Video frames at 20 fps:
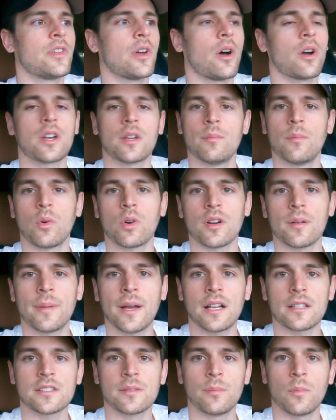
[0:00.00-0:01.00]
talking more
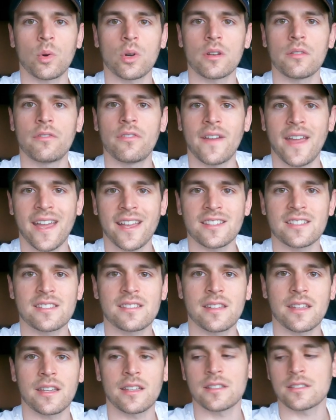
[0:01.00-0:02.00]
about some more
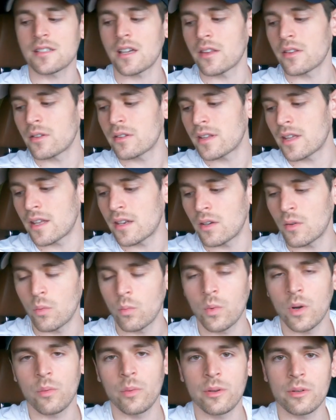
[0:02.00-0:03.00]
advanced things other than
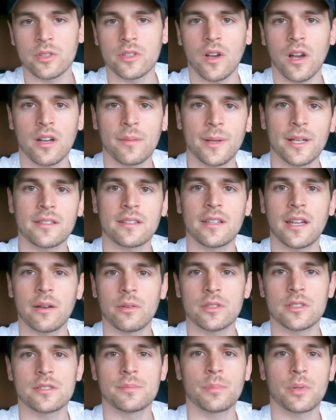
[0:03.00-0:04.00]
what we were talking about today,
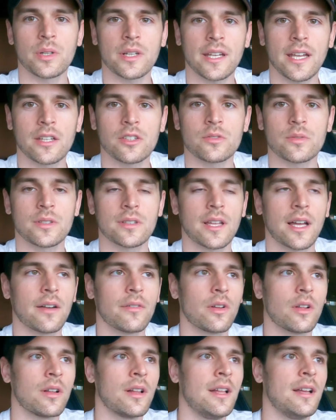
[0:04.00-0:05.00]
which is pretty entry
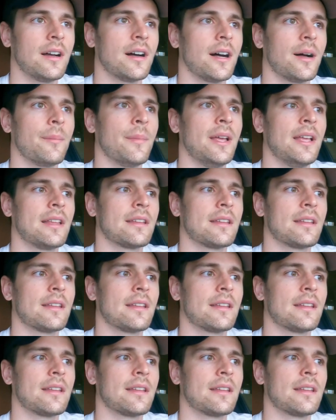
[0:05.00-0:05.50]
level. Um,